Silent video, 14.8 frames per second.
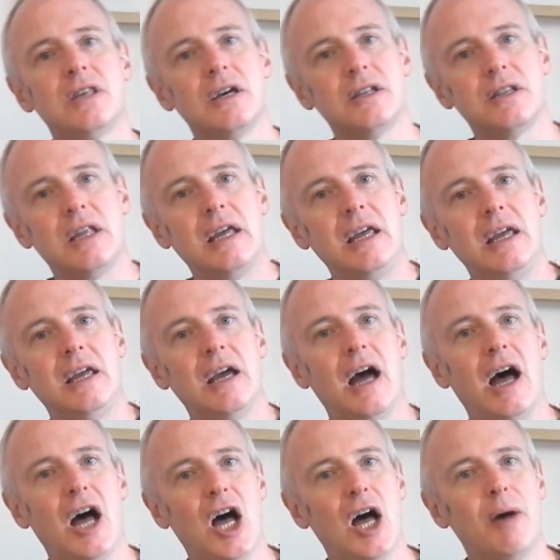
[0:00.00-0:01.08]
that
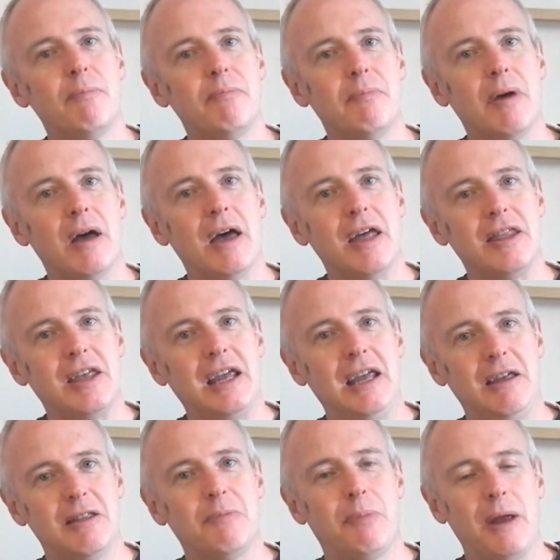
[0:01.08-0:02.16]

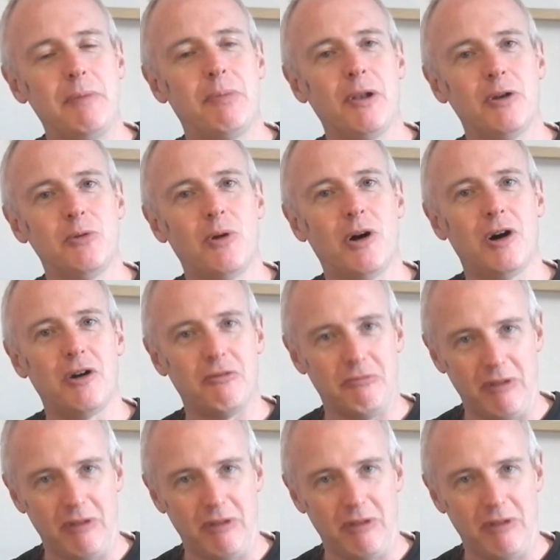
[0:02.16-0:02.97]
the people who are